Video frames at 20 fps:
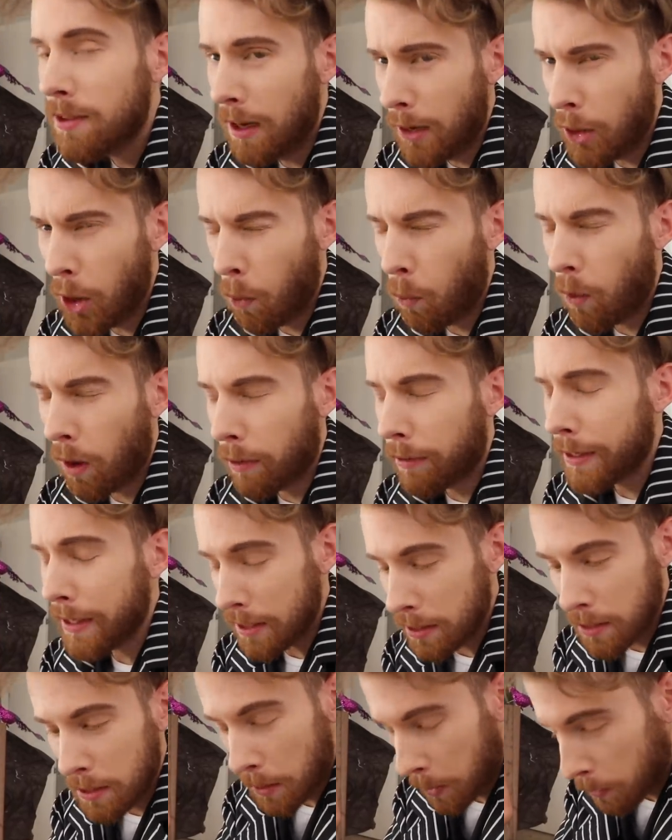No
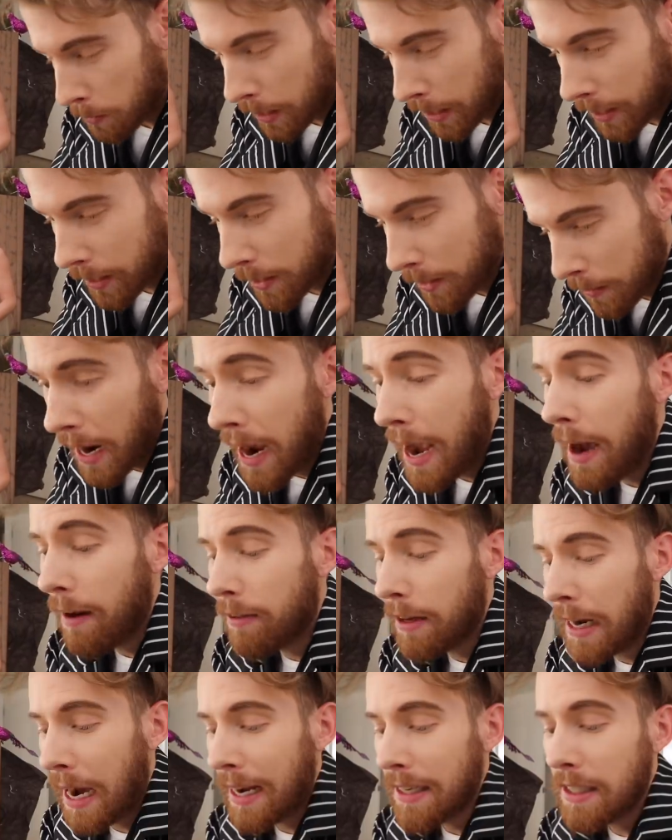worries, okay? I have
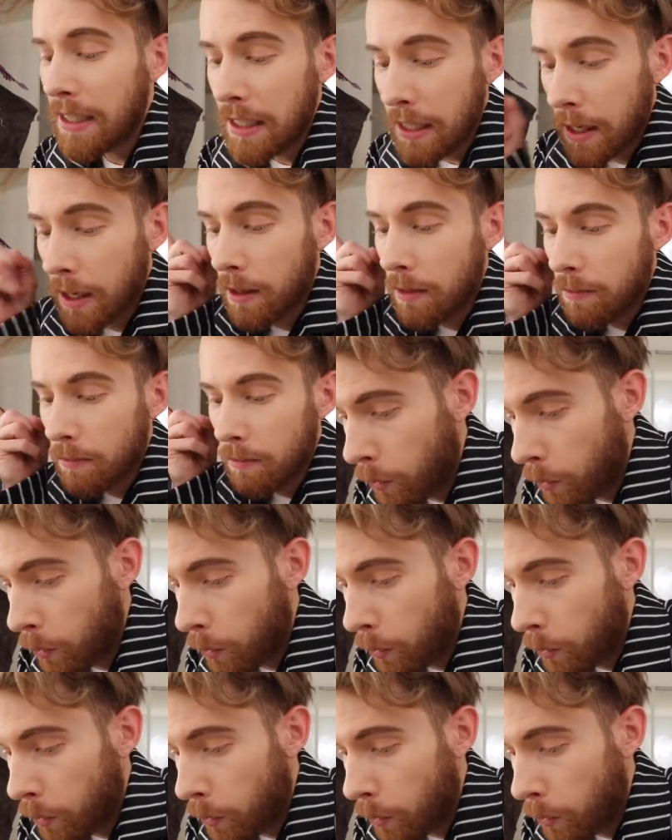an idea.